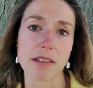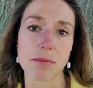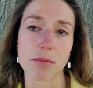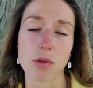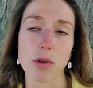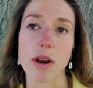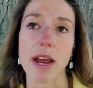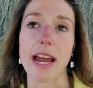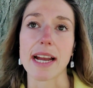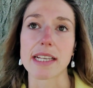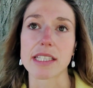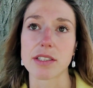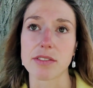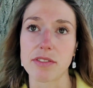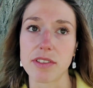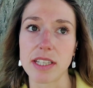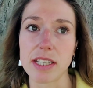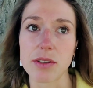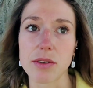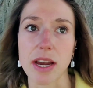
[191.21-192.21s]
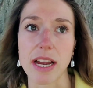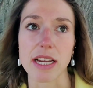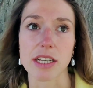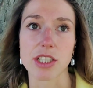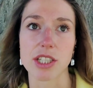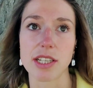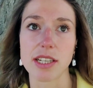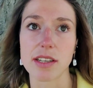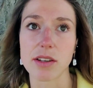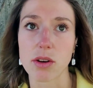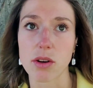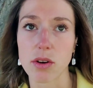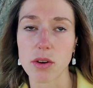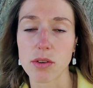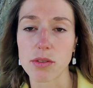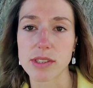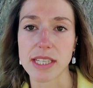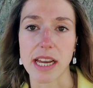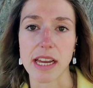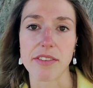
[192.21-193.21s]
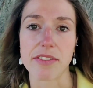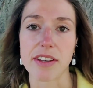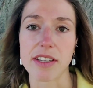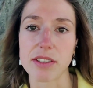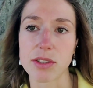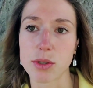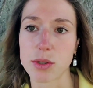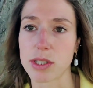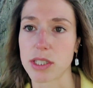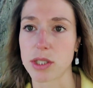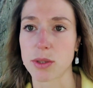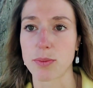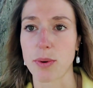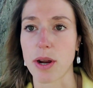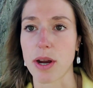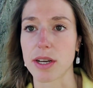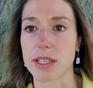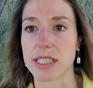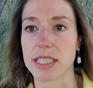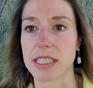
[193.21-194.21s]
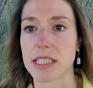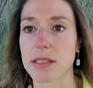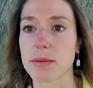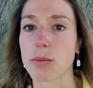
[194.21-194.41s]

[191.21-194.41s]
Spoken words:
the more actively you actually go dive into this process,